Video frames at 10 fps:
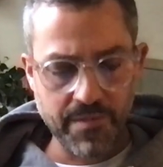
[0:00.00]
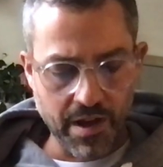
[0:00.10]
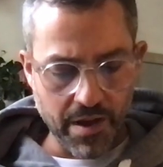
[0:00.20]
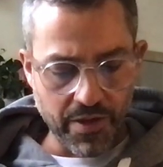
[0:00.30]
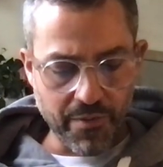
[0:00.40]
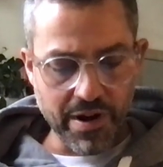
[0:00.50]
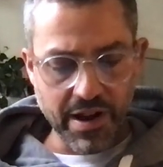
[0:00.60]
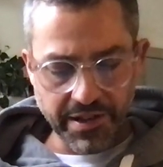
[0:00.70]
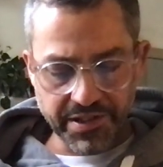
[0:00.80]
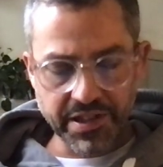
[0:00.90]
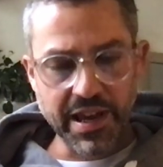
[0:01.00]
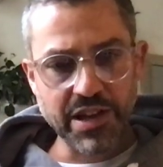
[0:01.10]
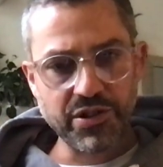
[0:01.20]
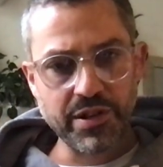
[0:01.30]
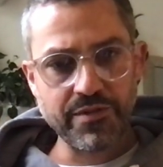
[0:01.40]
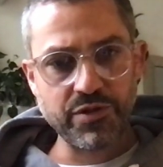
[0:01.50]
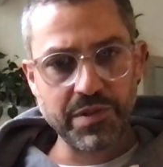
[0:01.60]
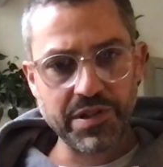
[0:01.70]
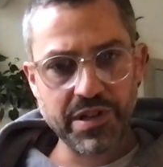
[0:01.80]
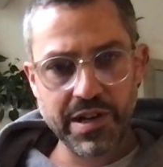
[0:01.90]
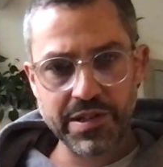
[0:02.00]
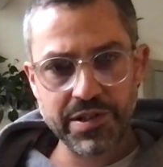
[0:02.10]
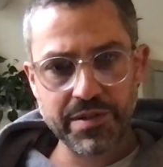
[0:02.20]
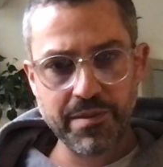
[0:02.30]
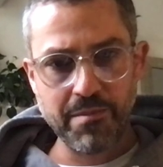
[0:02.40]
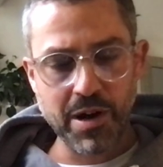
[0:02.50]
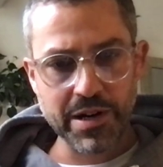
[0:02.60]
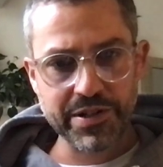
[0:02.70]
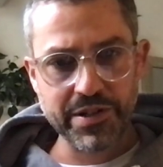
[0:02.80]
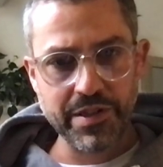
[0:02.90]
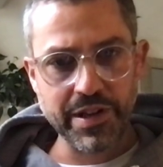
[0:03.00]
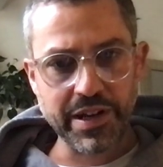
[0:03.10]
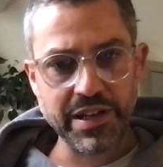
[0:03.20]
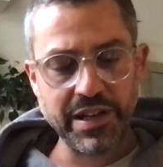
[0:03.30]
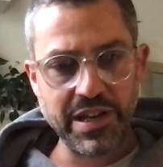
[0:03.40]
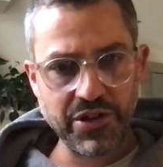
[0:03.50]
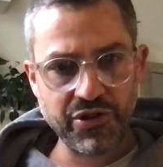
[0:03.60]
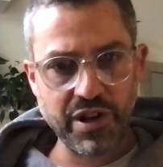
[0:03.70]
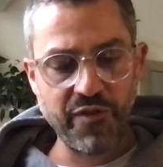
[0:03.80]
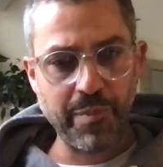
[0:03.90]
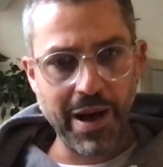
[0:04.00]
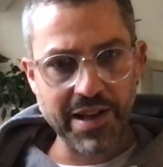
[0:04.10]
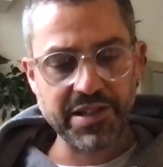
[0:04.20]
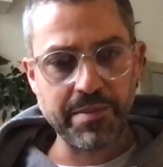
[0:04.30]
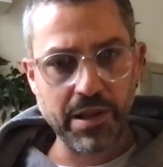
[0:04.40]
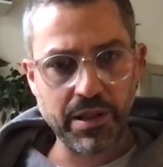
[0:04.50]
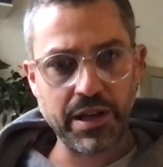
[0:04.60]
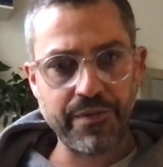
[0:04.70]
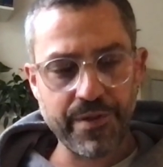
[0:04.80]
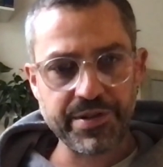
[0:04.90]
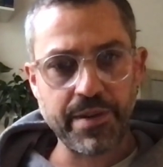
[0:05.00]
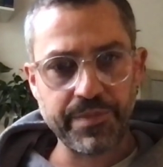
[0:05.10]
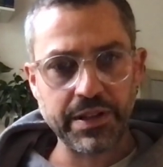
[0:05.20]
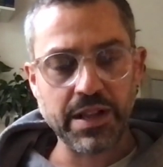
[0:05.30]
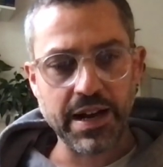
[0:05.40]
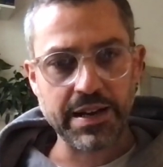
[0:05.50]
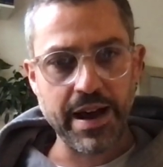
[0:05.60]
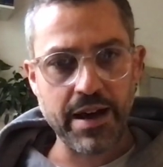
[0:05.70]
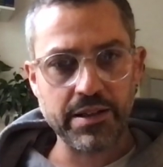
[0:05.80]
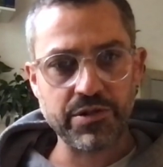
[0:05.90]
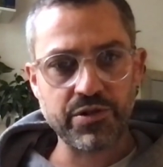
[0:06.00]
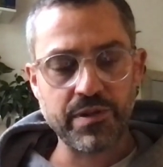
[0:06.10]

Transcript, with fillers: The renunciation of jouissance marks the condition of possibility for something like knowledge.